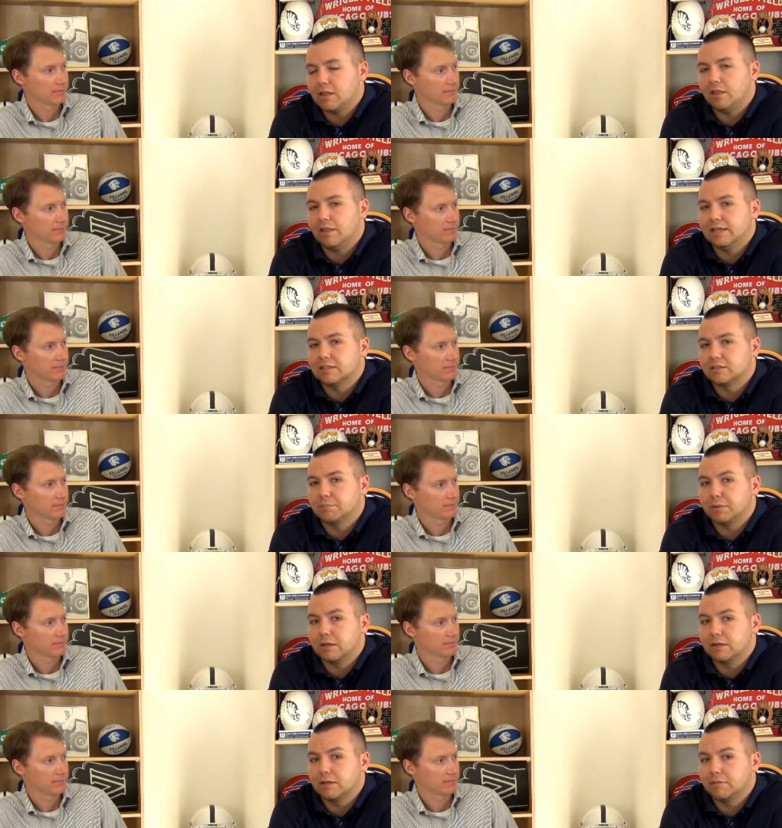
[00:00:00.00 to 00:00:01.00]
Speaker 1: the least.
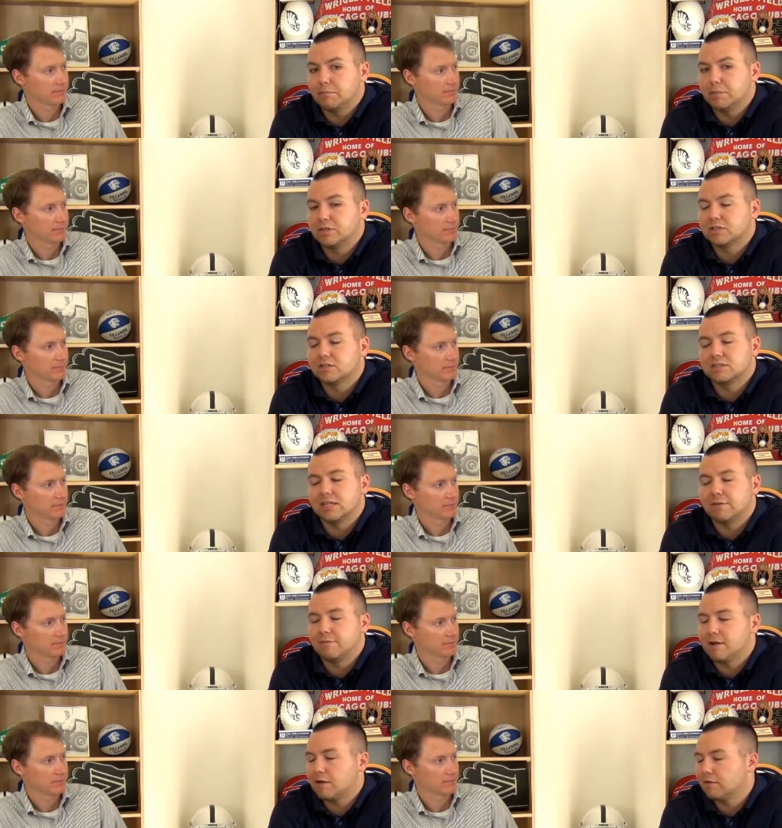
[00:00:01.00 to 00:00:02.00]
But Michigan State
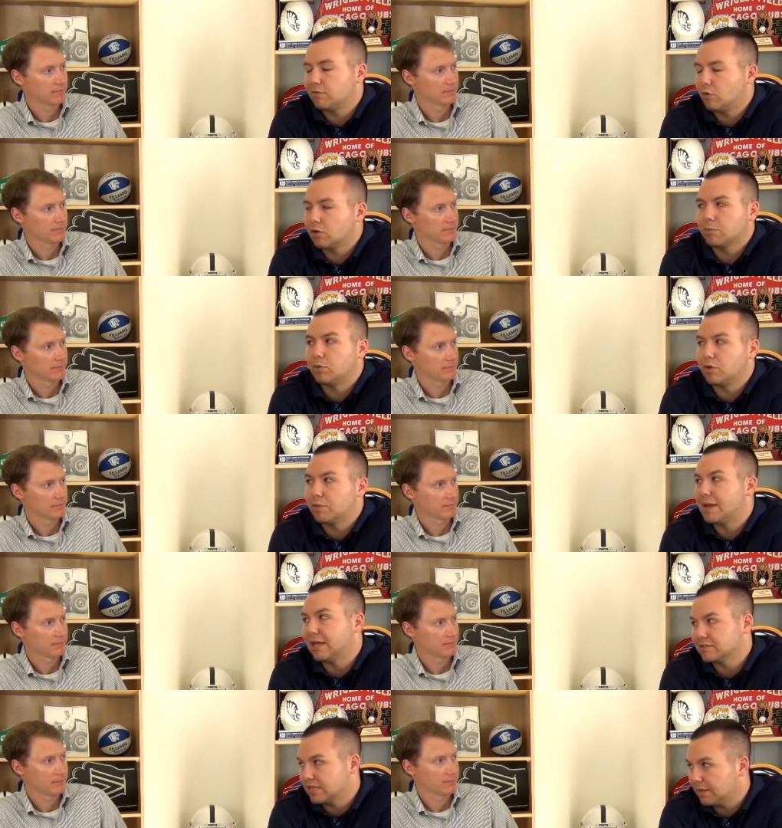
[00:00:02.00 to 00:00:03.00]
very vulnerable in the
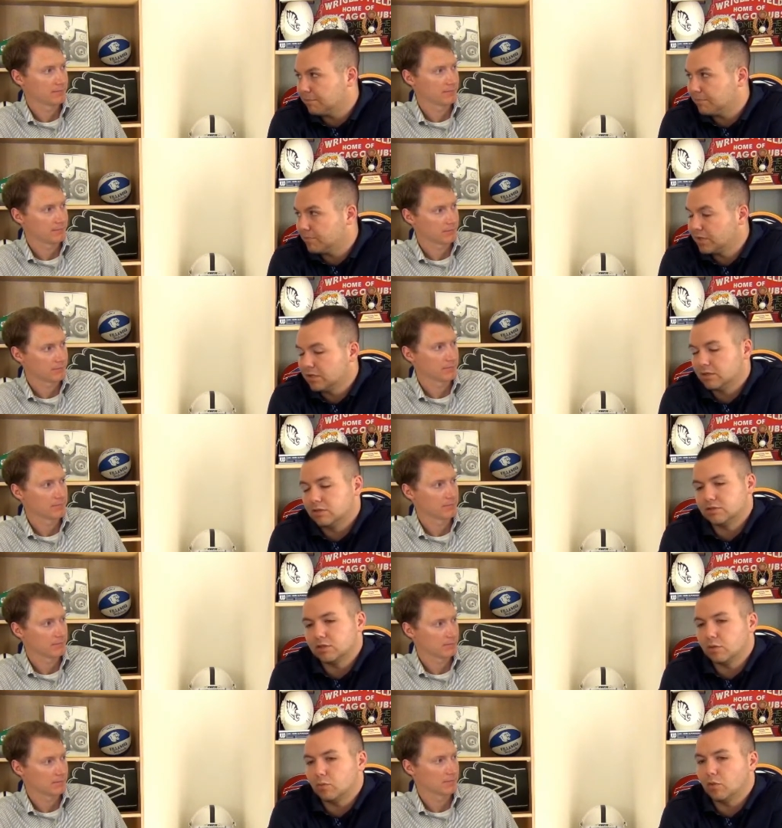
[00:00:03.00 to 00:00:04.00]
pass game.
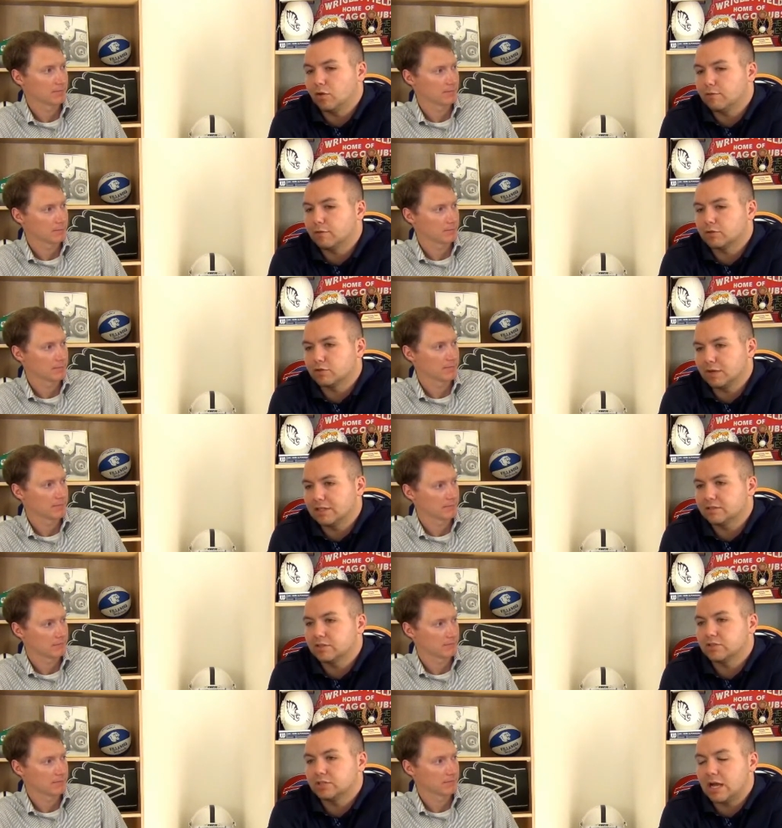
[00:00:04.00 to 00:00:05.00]
So look for Trace
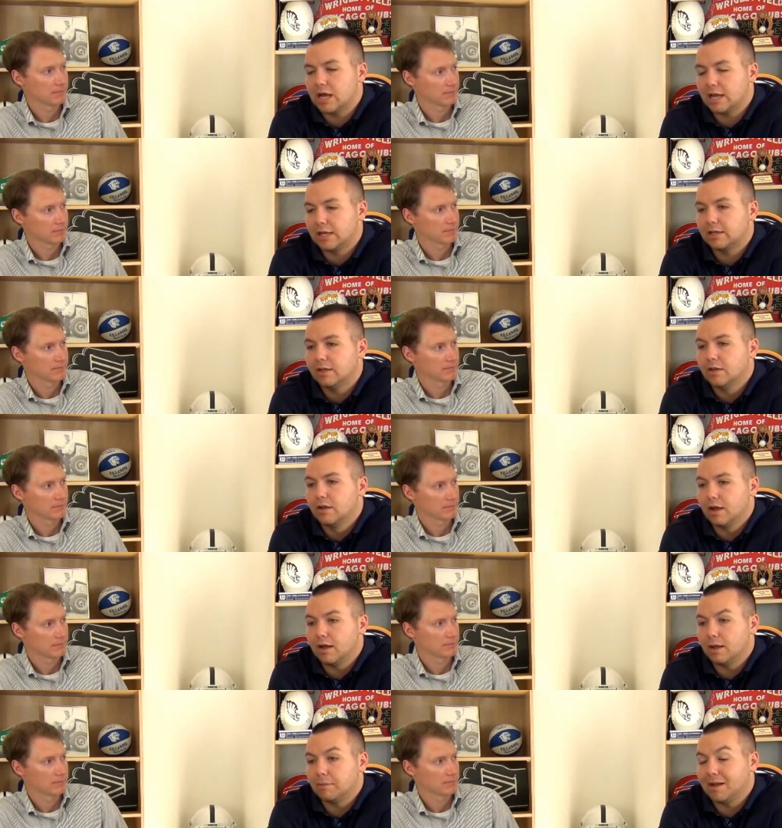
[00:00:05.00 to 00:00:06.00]
to shine.
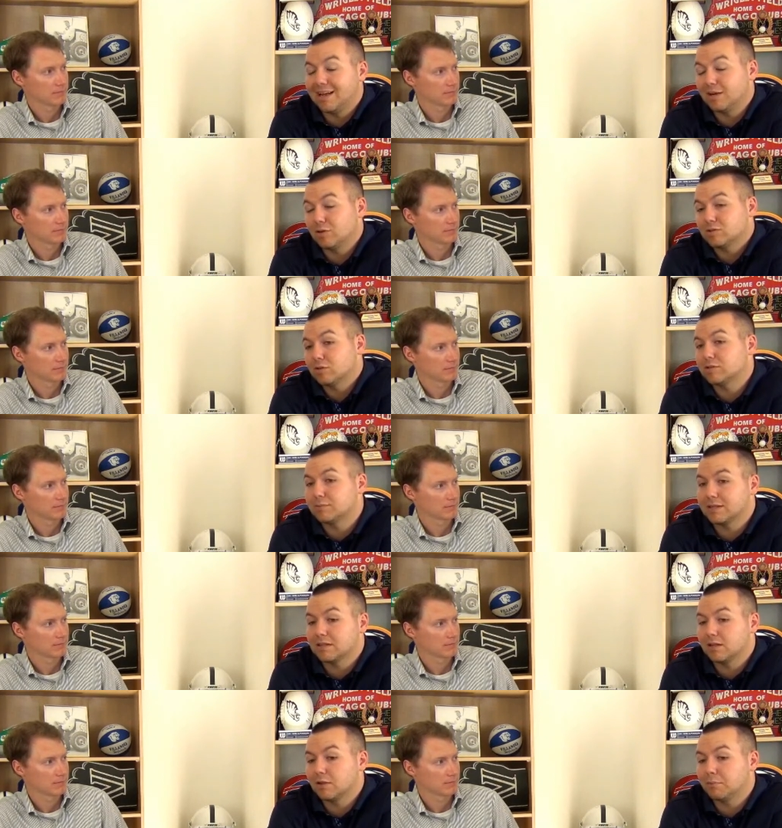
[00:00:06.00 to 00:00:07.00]
Um, I also expect
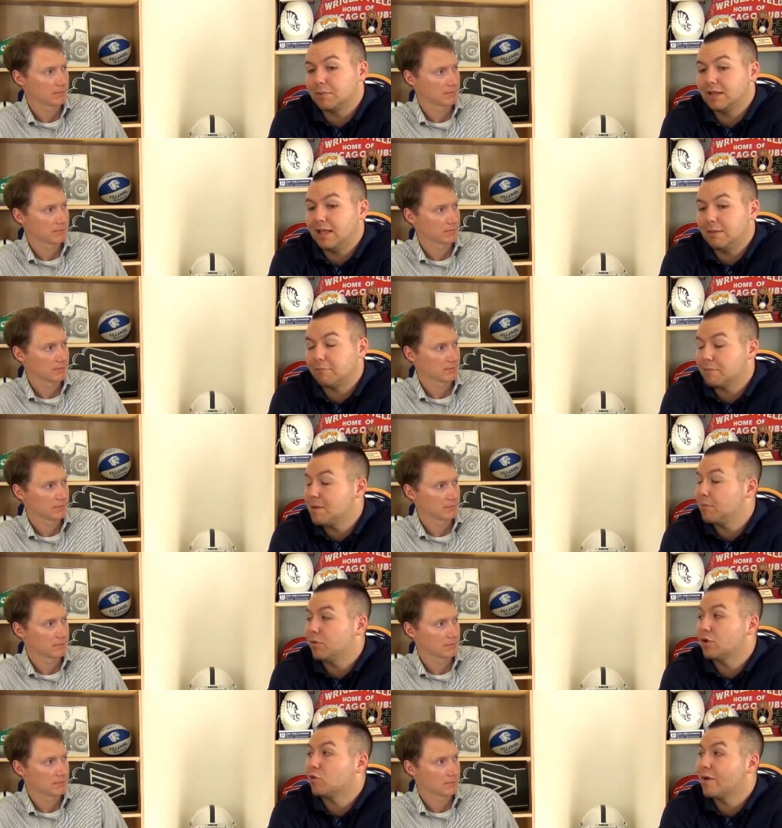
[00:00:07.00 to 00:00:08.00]
another big game from him
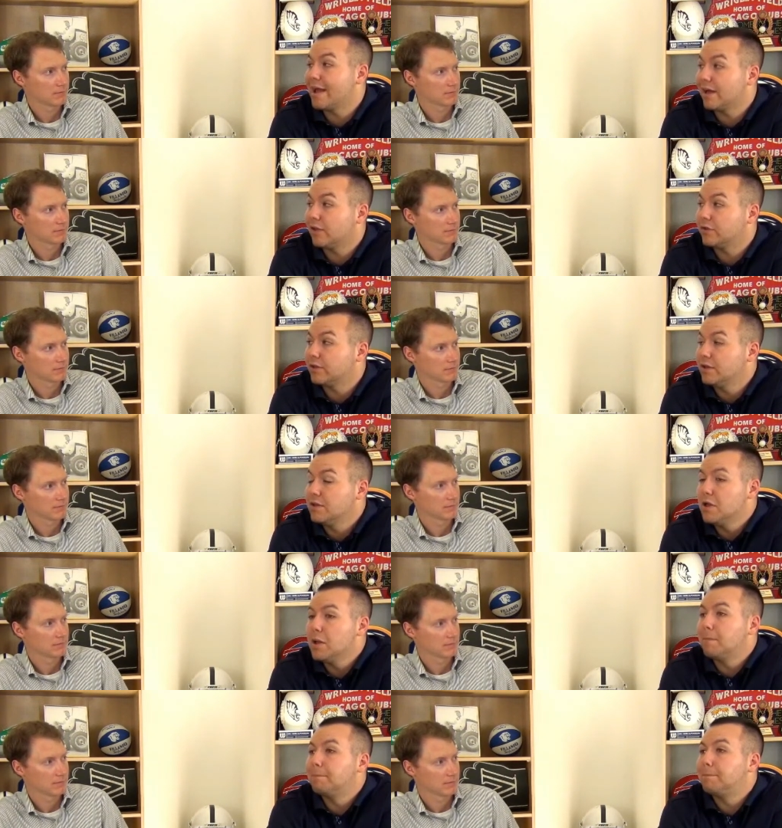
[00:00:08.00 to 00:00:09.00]
on the ground.
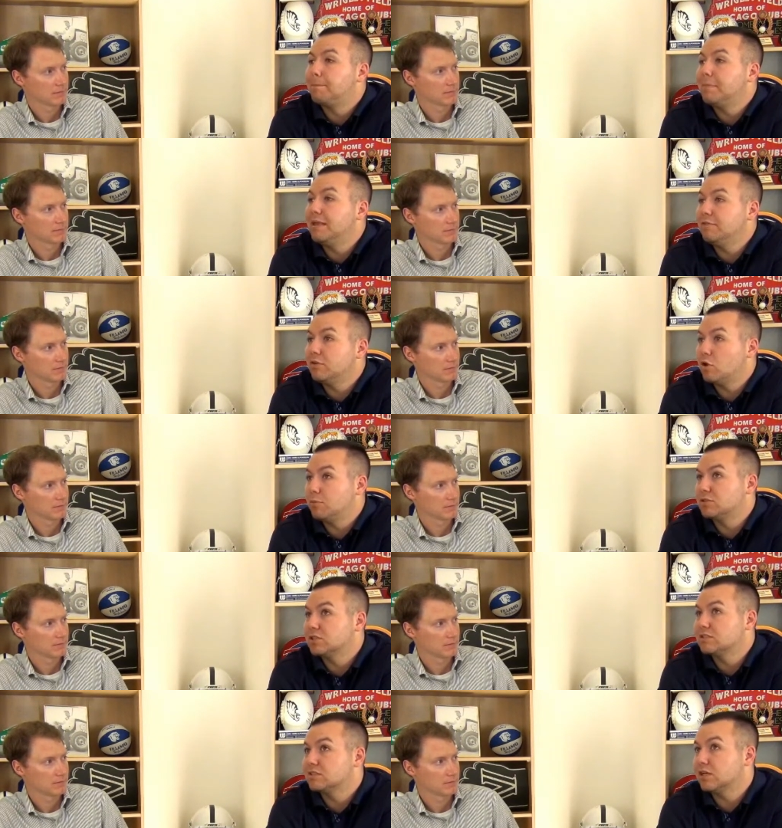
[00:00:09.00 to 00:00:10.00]
Even though
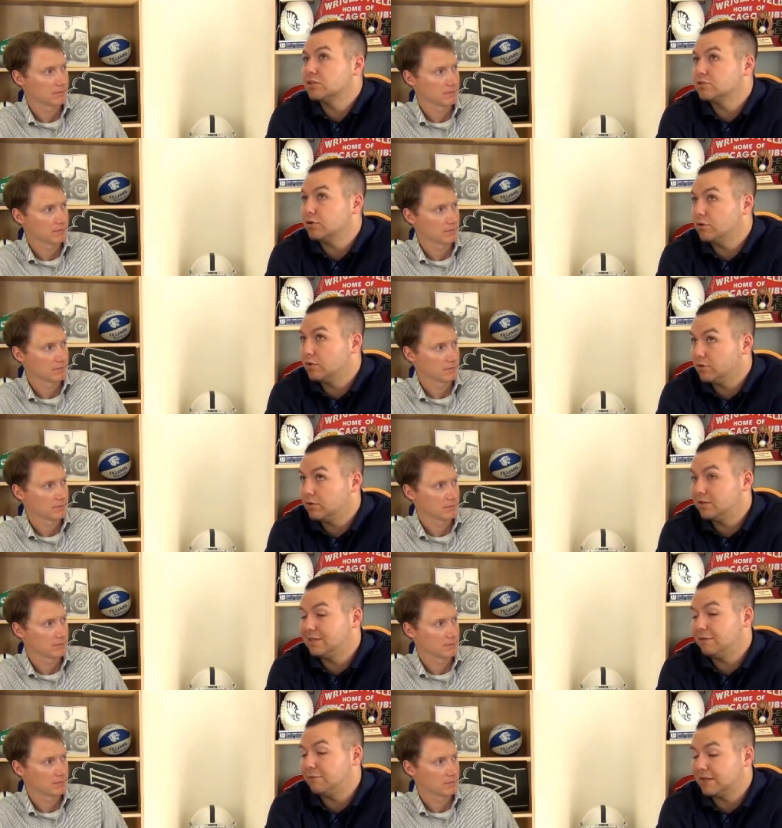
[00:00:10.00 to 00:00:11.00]
Michigan State is so good
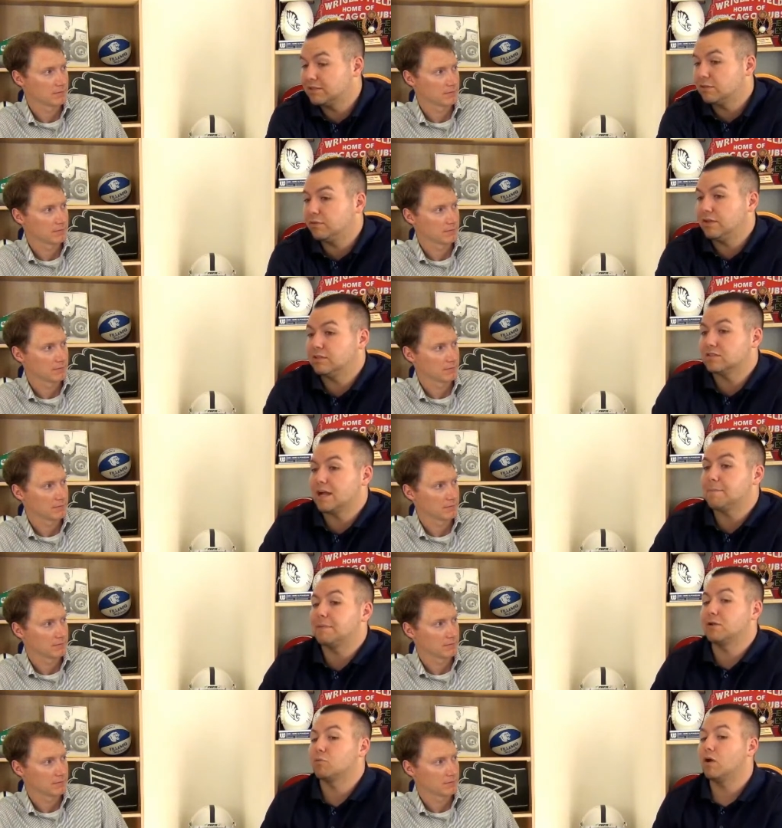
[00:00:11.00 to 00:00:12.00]
defensively,
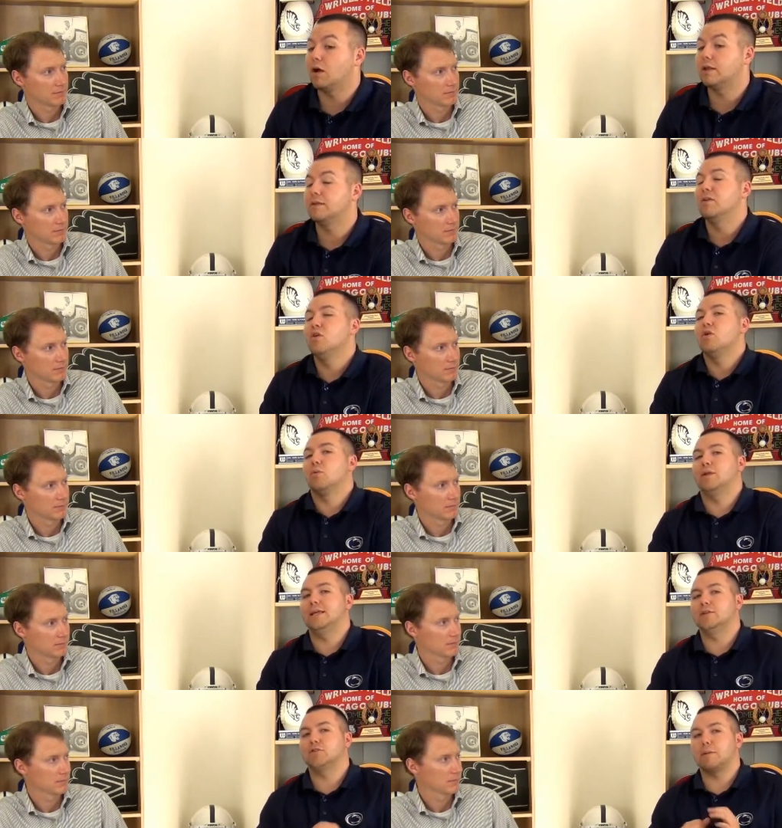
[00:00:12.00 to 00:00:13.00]
stopping the run, when
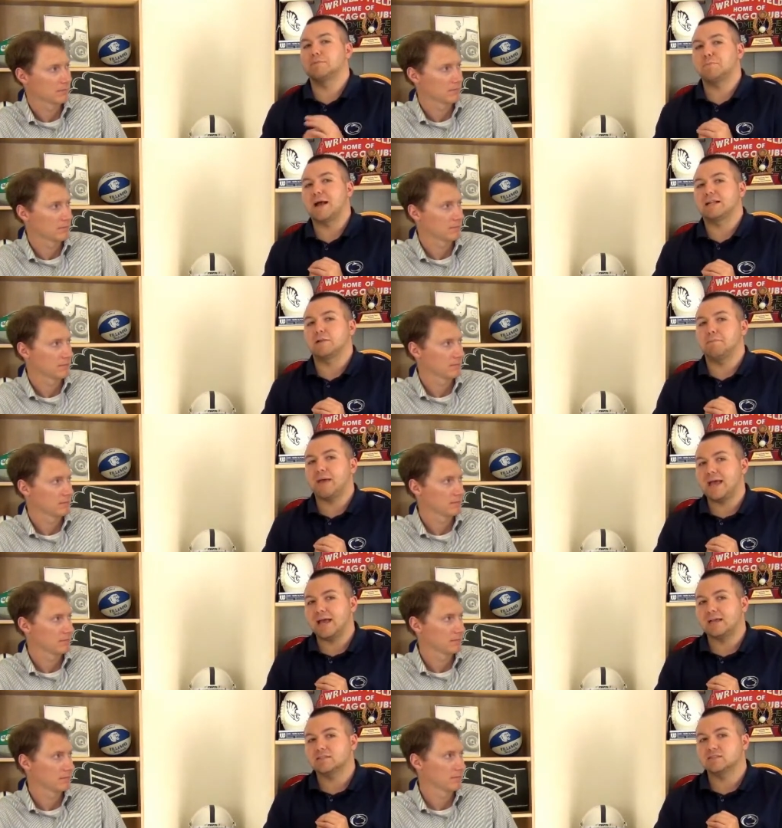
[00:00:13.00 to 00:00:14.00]
he drops back the
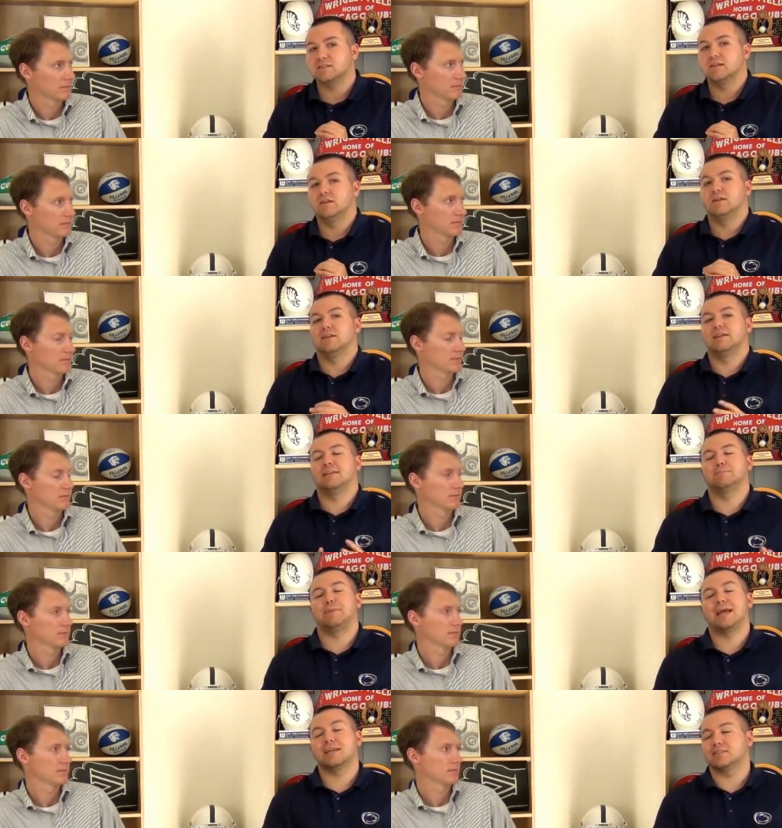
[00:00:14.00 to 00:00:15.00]
pass, his
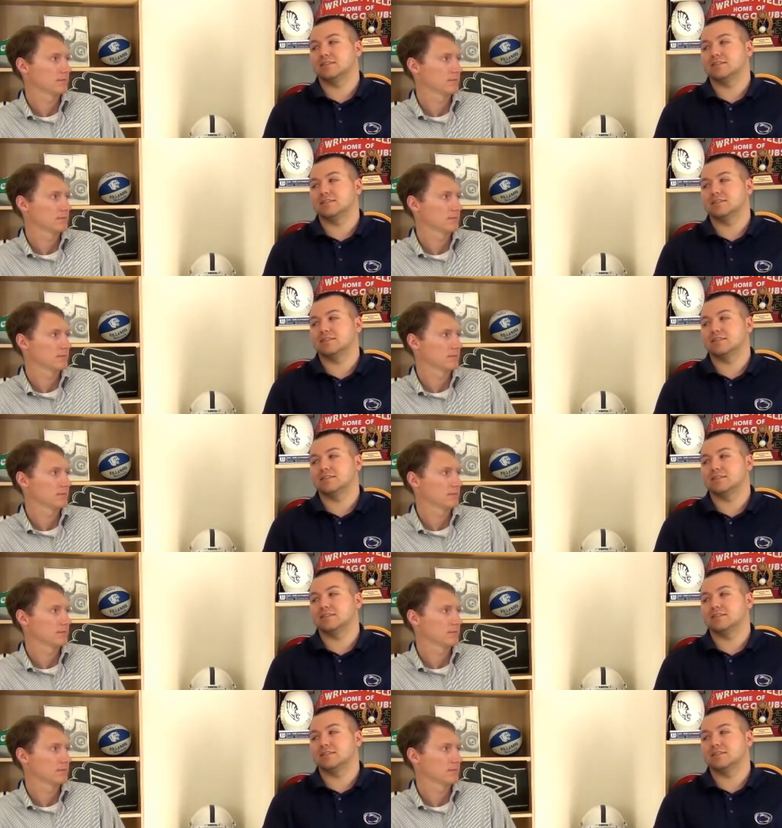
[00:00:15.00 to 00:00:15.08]
pass,